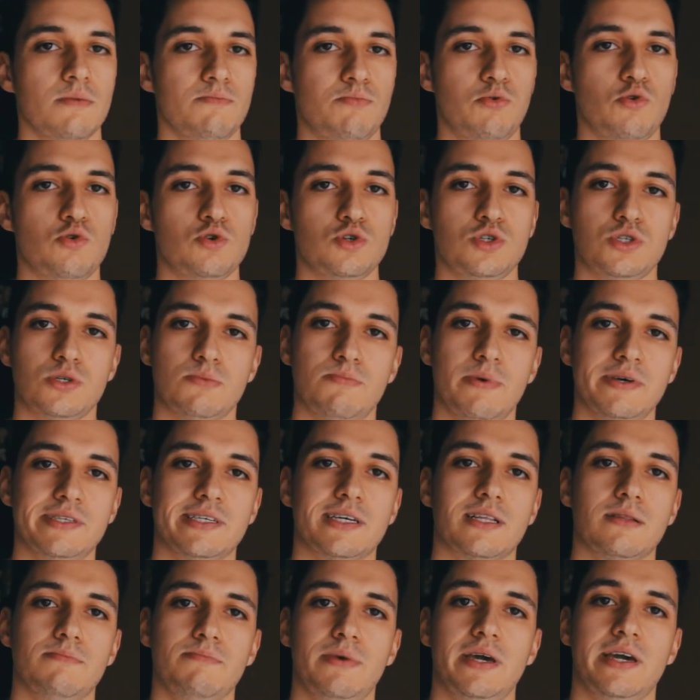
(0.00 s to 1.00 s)
Push
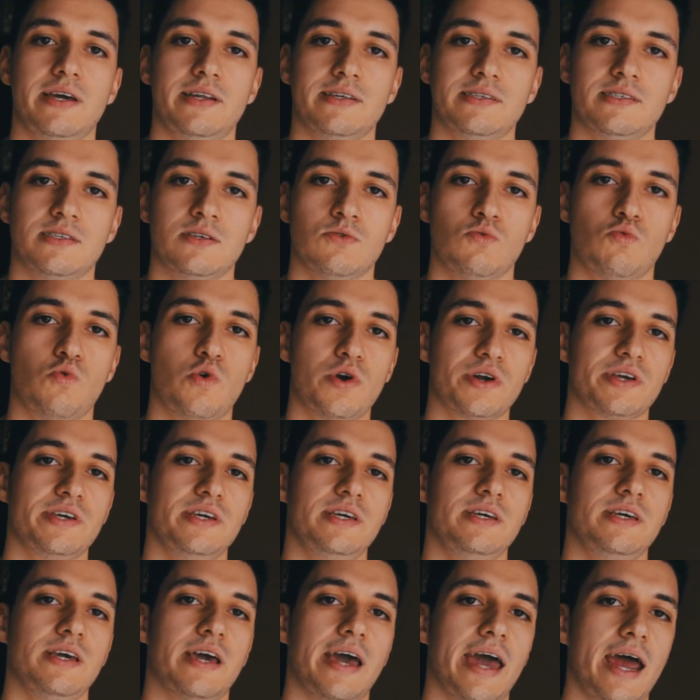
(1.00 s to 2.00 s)
basically means
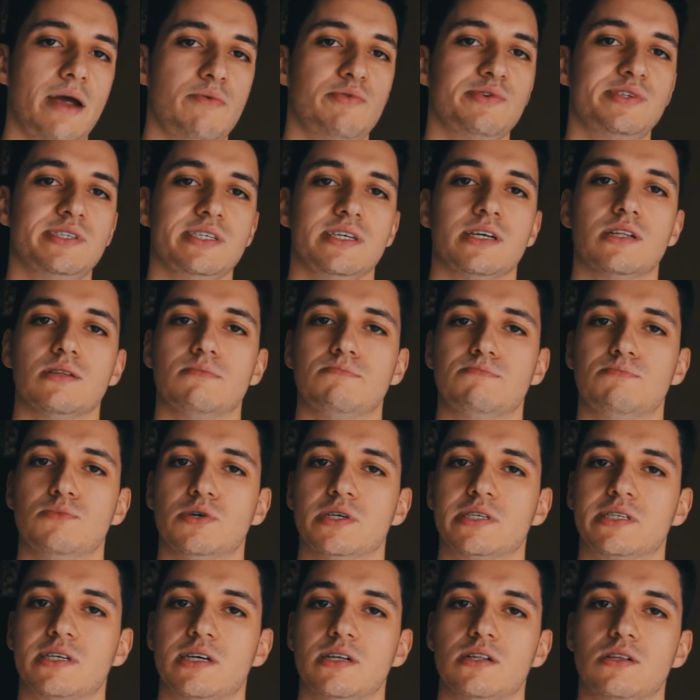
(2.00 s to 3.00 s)
working every single
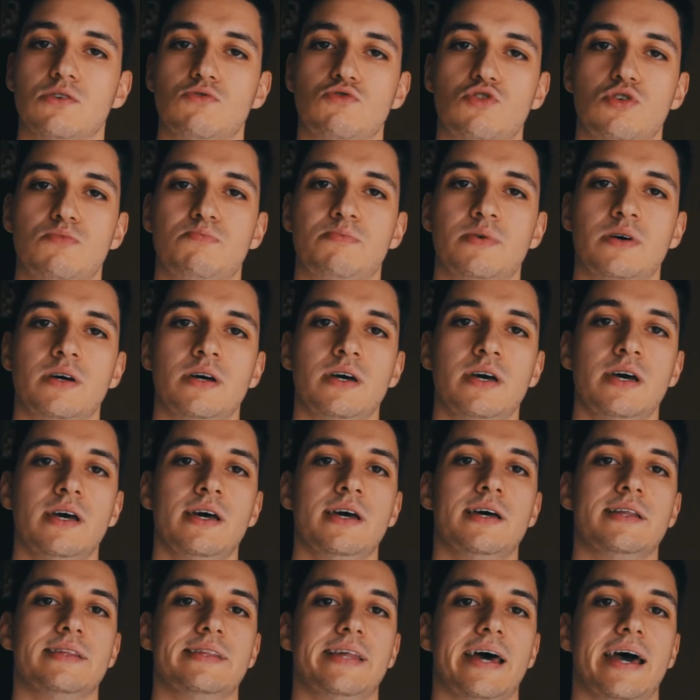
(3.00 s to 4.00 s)
muscle group
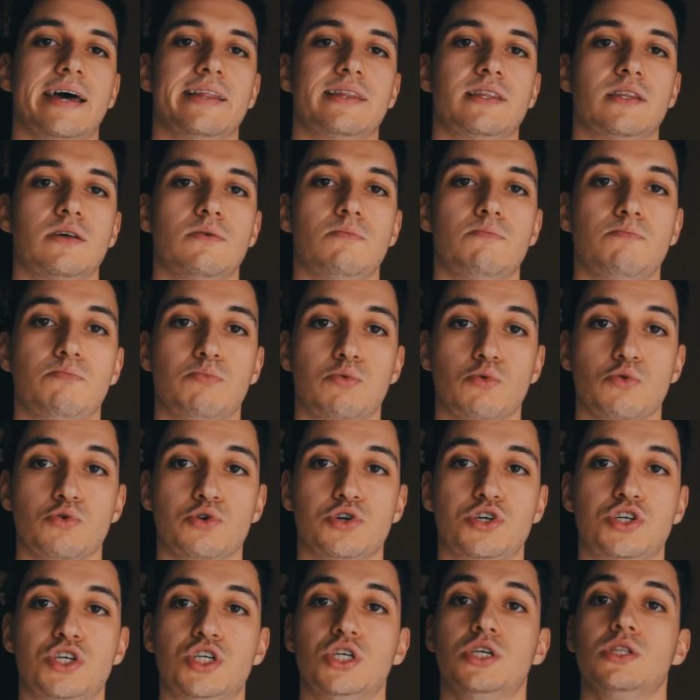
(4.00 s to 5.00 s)
that
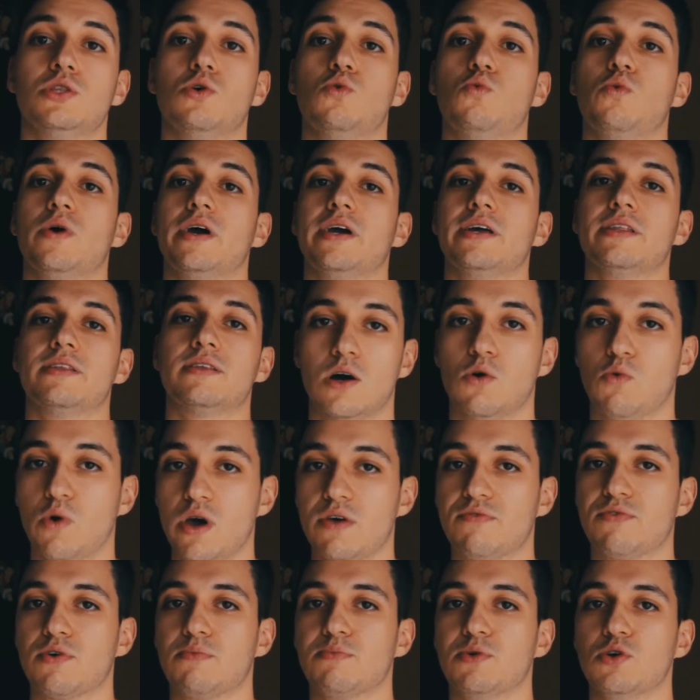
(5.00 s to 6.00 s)
push the weight
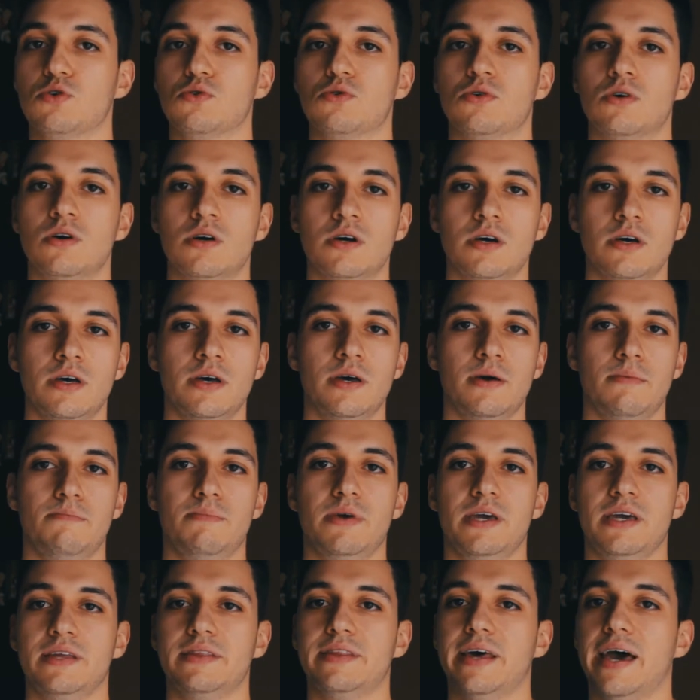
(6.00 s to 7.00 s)
away from you,
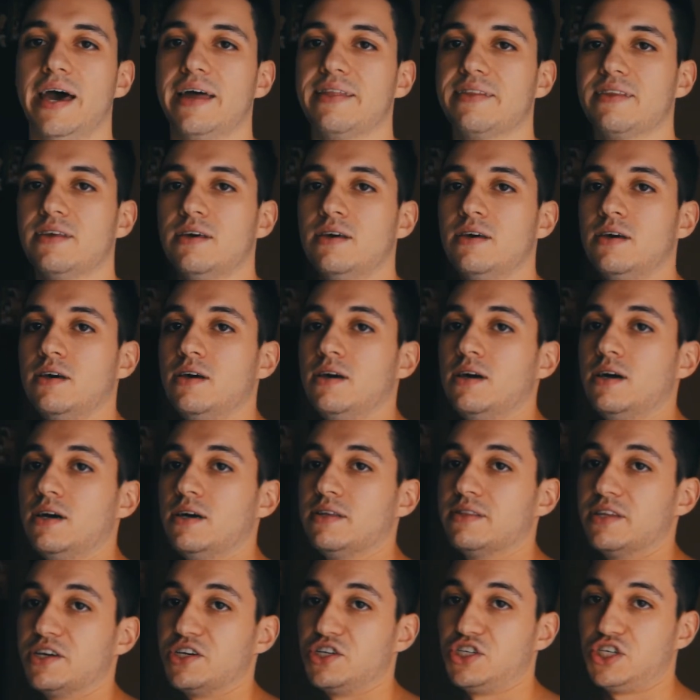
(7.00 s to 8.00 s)
being that
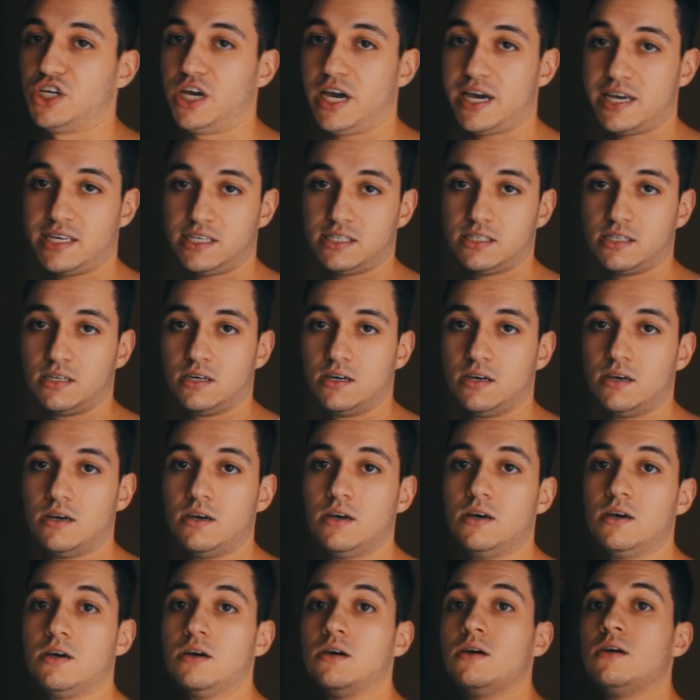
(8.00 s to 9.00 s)
the chest,
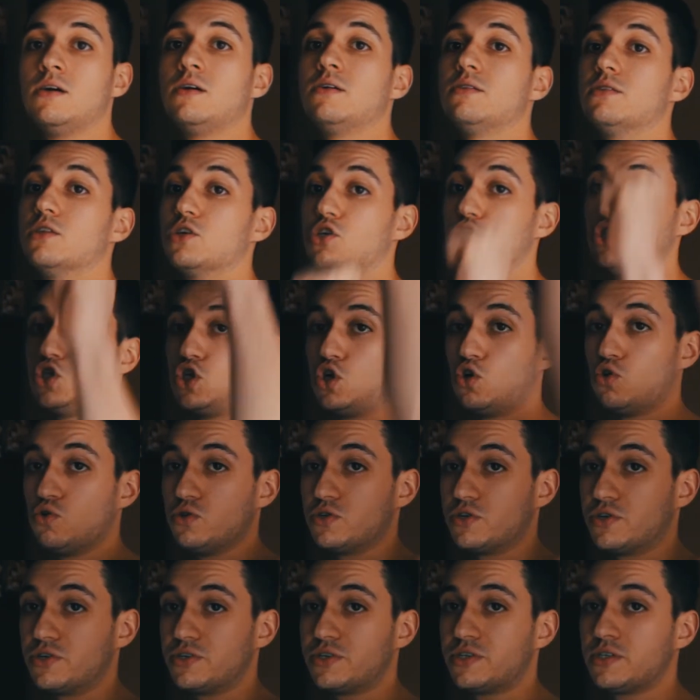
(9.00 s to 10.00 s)
the
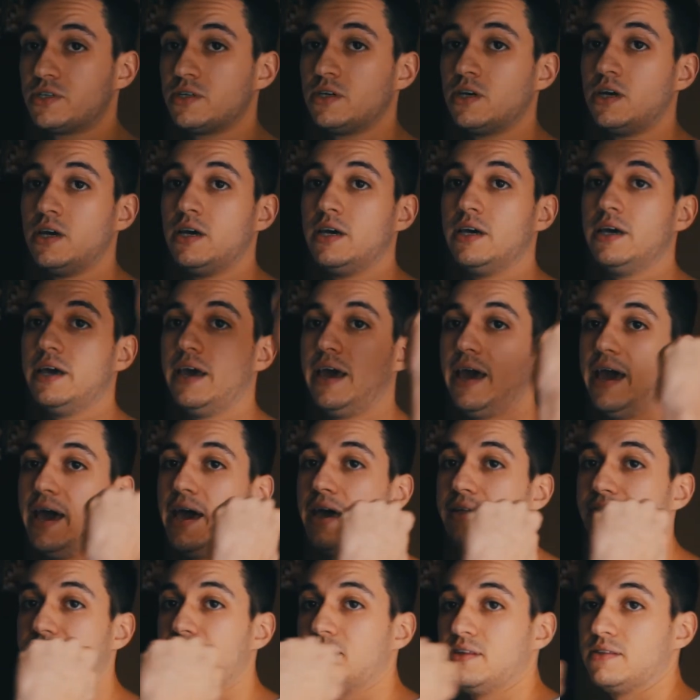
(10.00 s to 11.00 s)
shoulders,
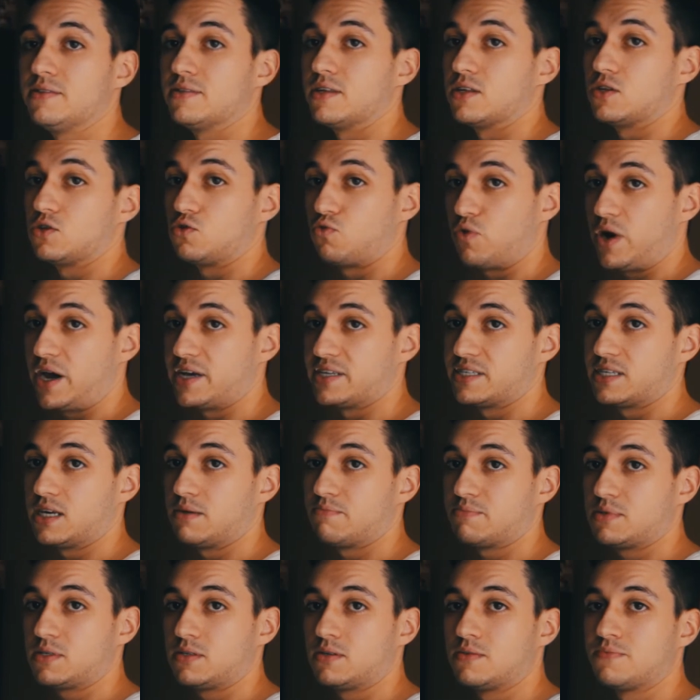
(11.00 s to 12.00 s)
and the
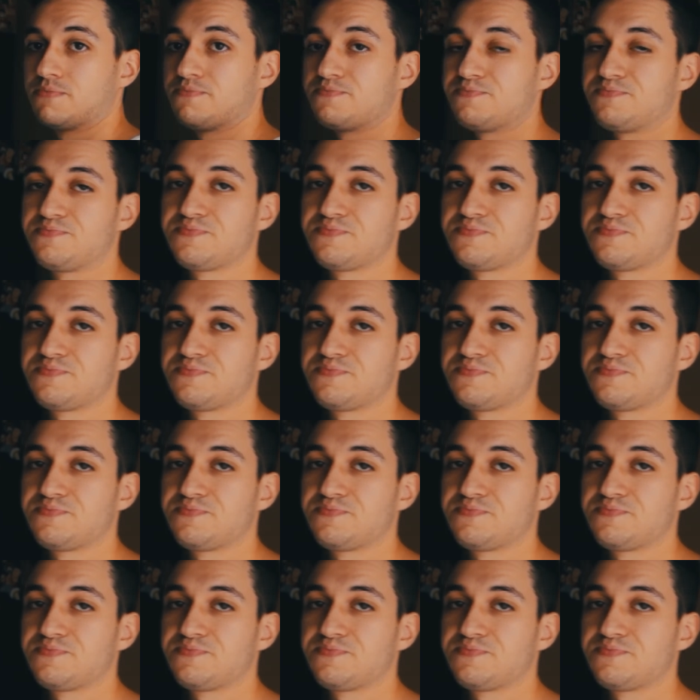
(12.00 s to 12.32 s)
triceps.